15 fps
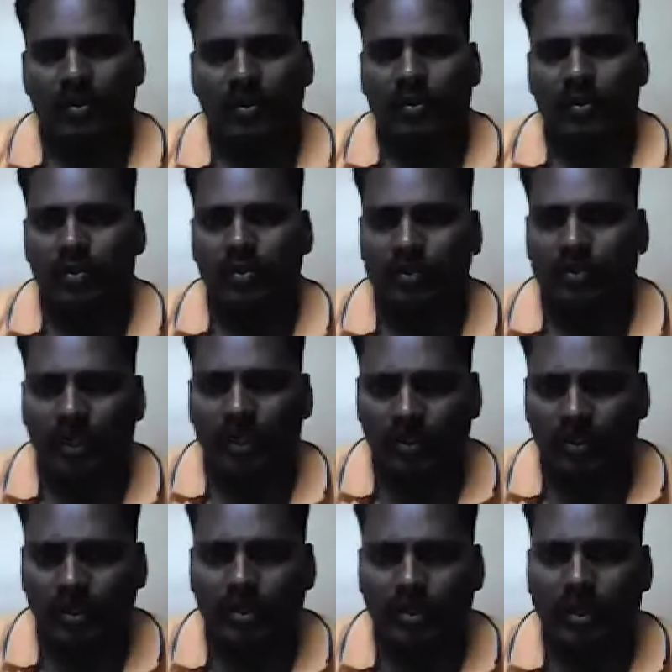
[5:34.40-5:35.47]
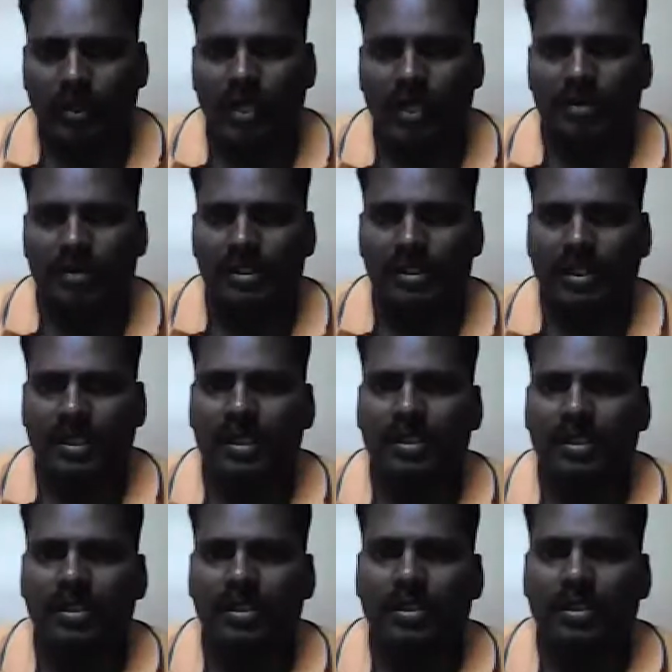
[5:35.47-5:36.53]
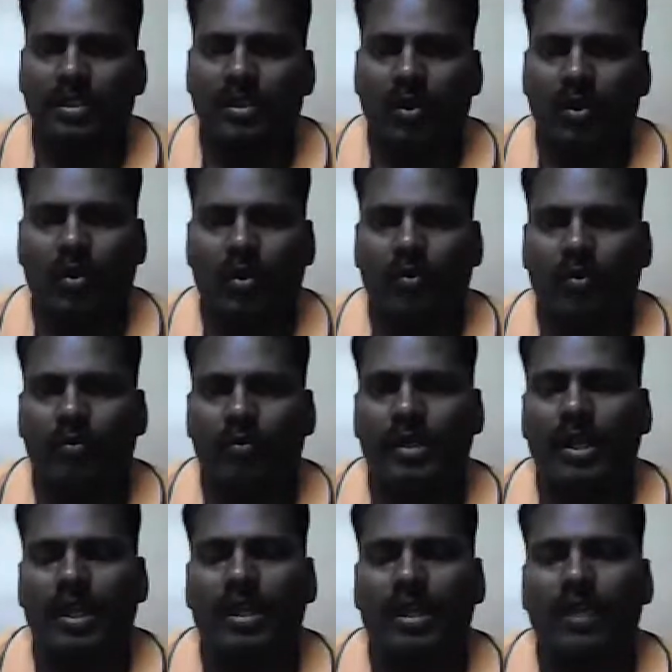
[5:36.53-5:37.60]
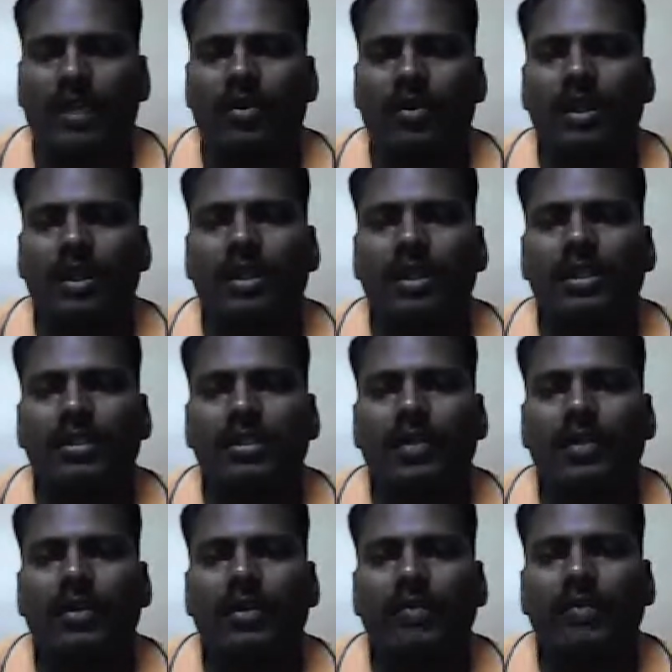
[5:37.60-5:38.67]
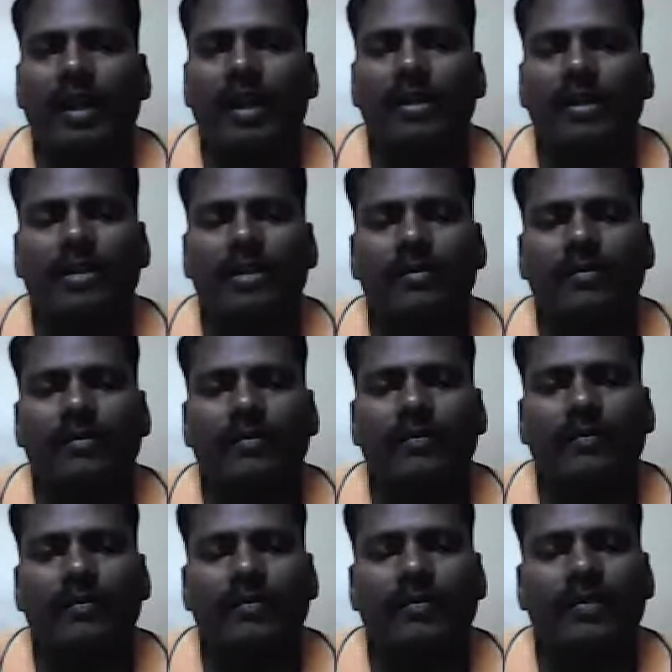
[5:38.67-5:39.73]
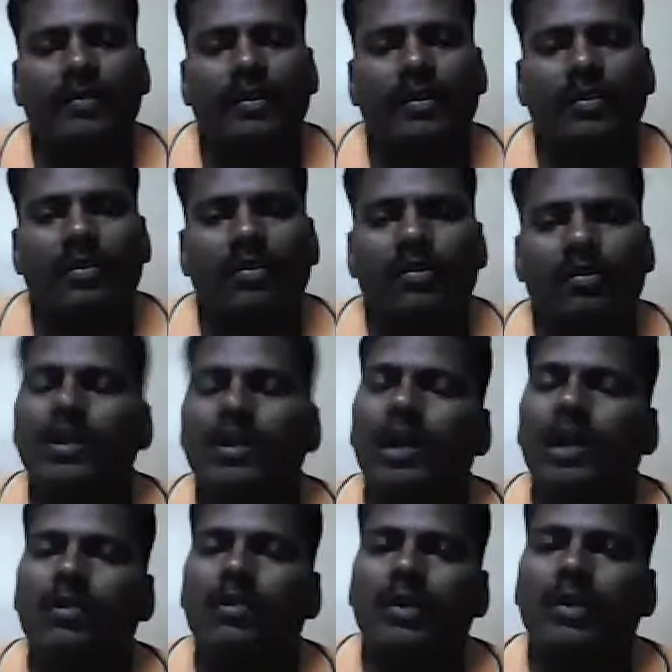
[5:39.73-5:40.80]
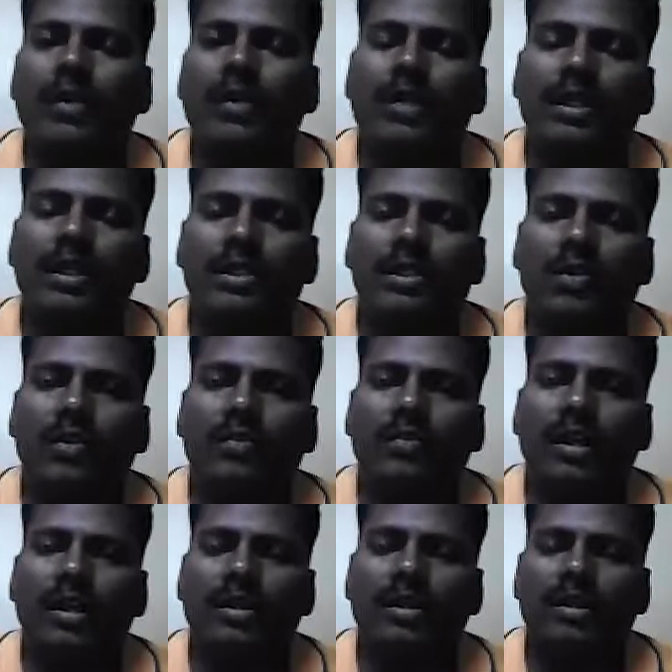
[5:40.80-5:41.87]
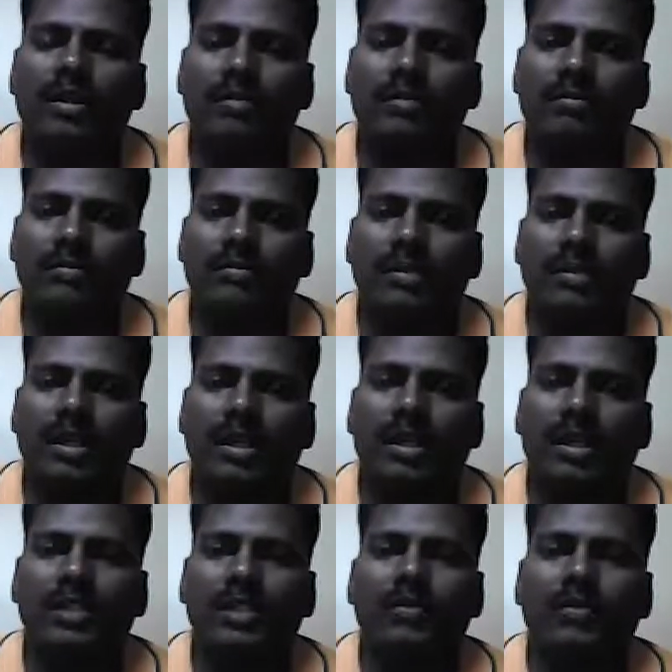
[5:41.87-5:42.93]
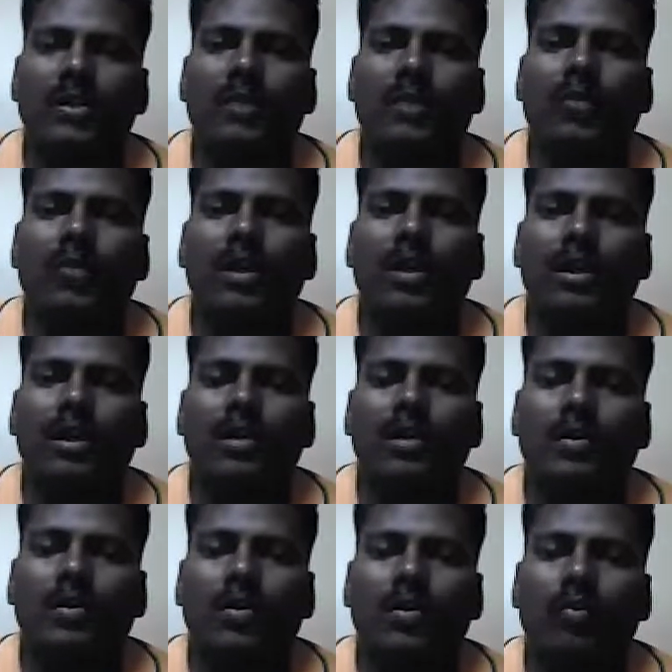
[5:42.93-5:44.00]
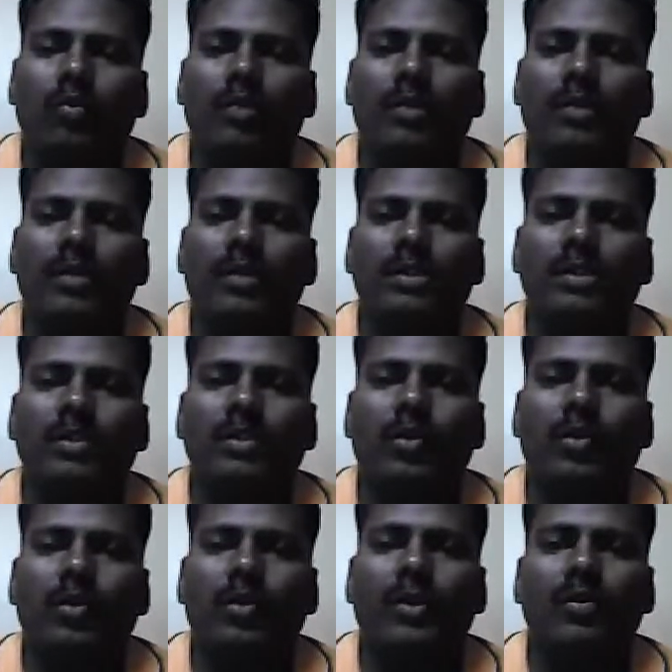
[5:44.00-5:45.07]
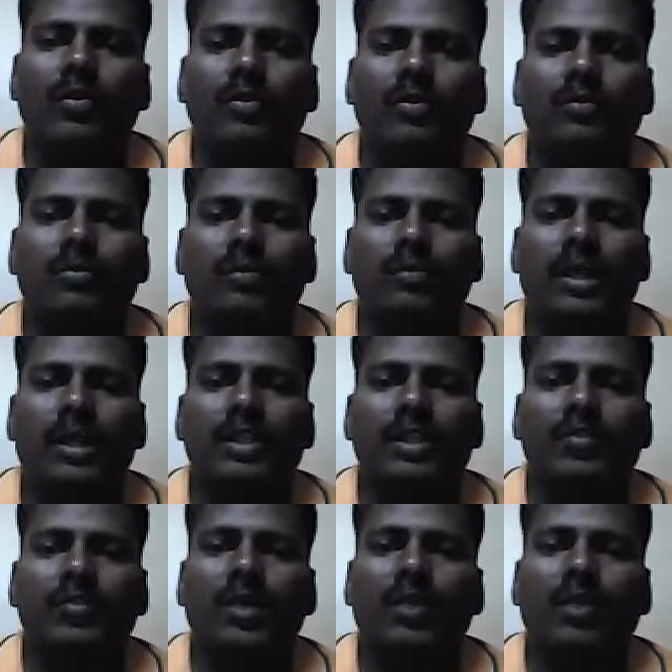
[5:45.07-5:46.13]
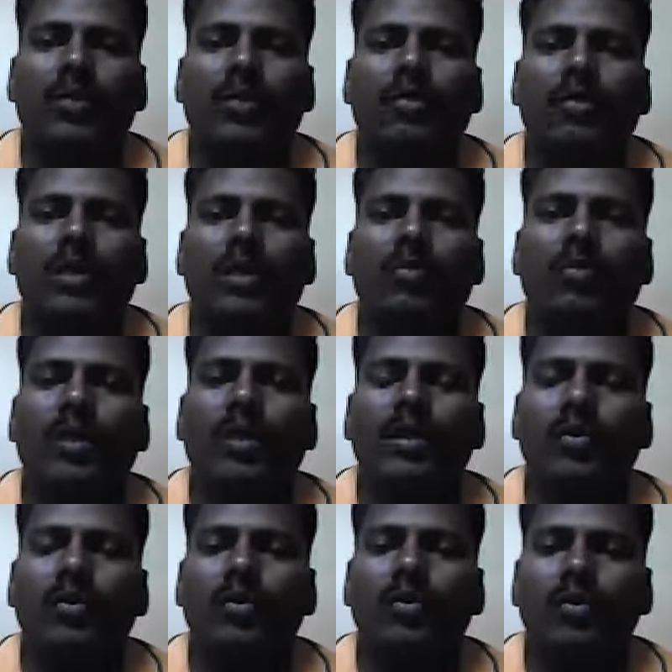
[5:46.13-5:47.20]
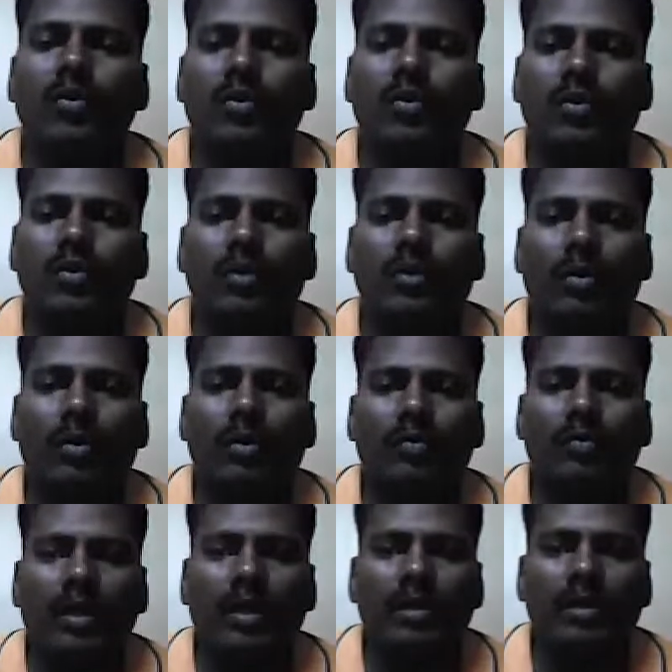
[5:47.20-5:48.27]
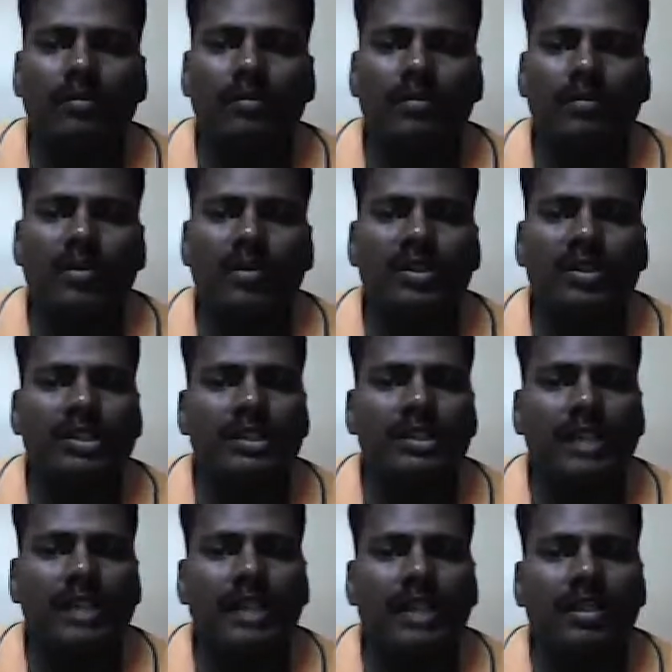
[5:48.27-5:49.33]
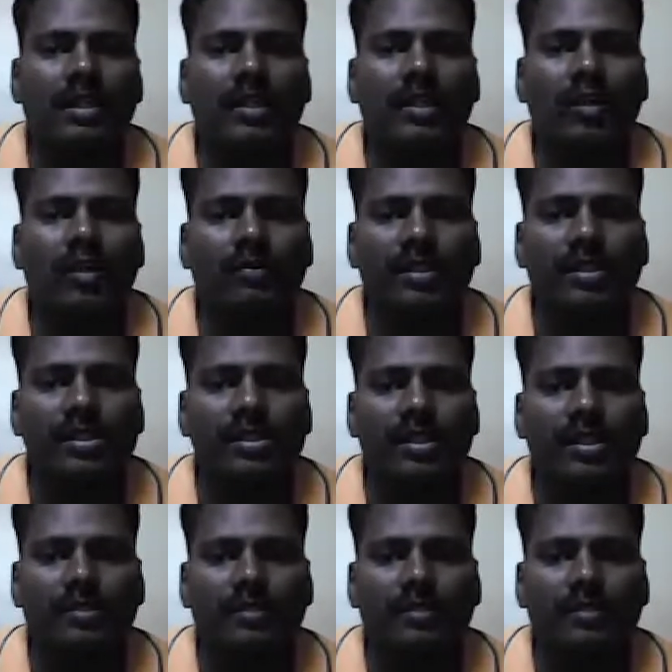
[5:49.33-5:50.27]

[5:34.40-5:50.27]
So based on the 20%, we can calculate the discount factor. We know how to calculate discount factor. It is 1 upon 1 plus 0.2, that is 1 upon 1.2 to the power 1 because it is at the end of first year.